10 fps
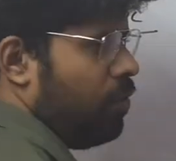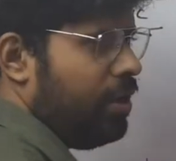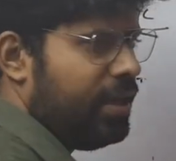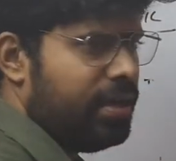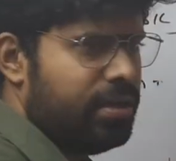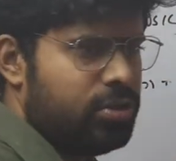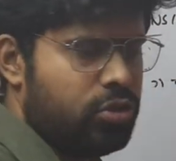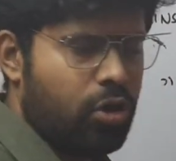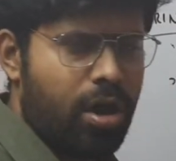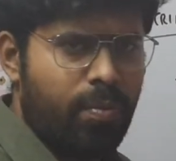following a
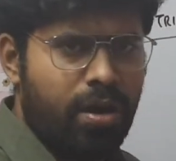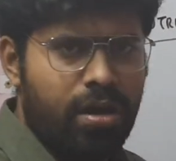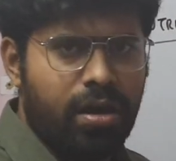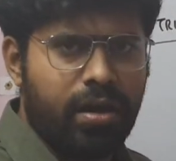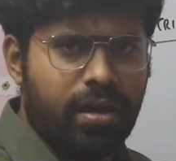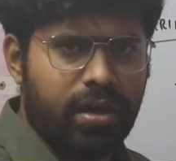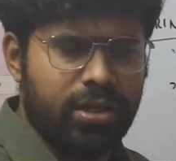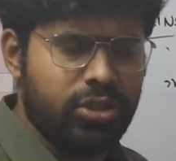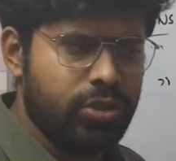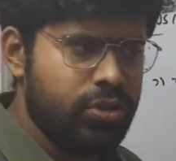trauma or a
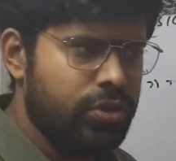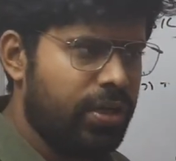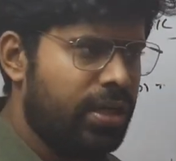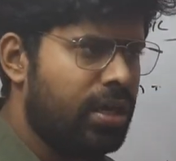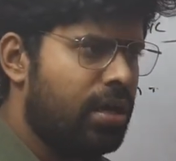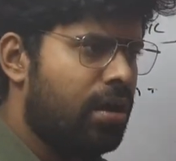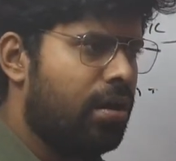crush injury